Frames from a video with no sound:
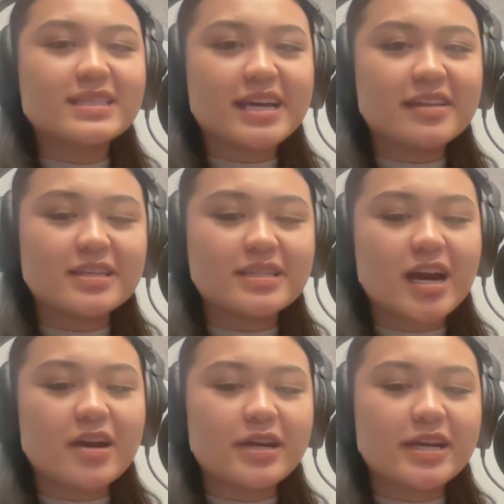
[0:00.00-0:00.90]
the daily
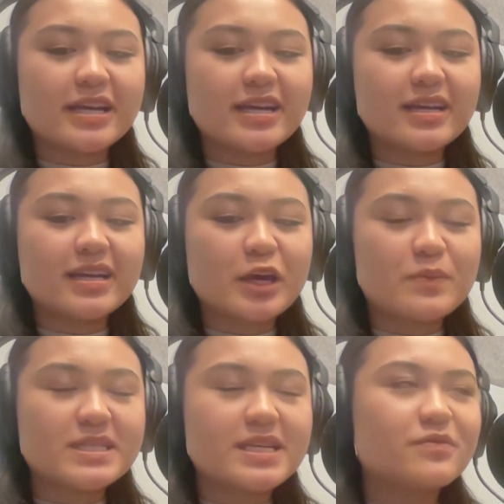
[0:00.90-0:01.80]
diary
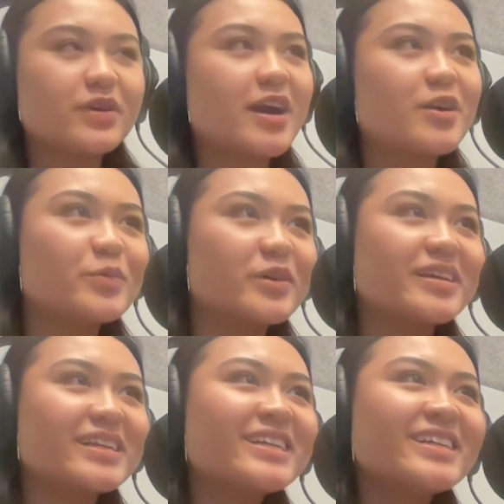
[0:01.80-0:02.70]
keep a sense of
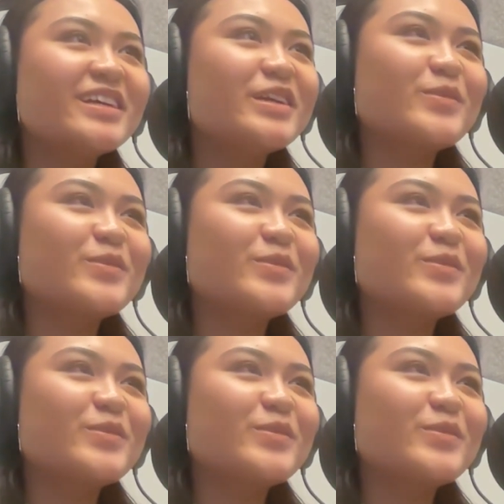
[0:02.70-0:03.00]
accountability